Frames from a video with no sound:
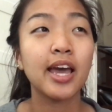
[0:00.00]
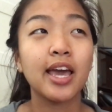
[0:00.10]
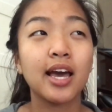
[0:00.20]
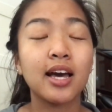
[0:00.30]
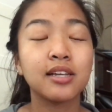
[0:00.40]

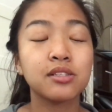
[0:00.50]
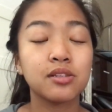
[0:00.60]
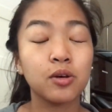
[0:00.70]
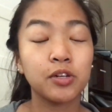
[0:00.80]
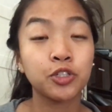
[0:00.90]
And
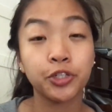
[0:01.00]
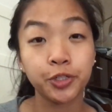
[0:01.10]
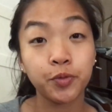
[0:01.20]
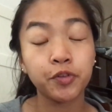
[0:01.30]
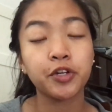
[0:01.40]
so in
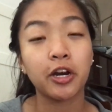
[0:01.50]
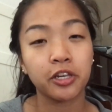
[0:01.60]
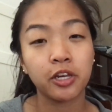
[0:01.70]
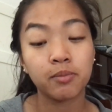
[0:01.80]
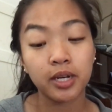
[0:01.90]
church we were
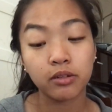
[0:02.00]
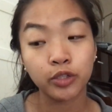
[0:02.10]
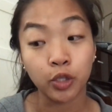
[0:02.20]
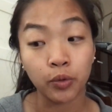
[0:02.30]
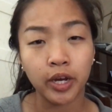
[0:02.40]
talking
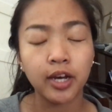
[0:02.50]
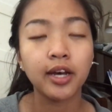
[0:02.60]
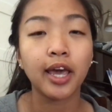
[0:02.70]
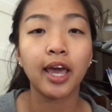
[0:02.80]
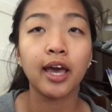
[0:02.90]
about Jonah
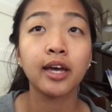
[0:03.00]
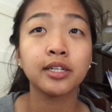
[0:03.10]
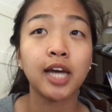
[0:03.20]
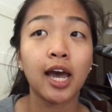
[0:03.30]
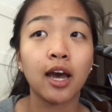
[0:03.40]

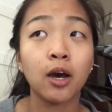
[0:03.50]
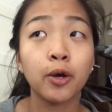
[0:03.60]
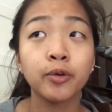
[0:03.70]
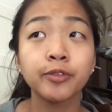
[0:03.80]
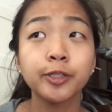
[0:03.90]
and
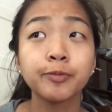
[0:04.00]
how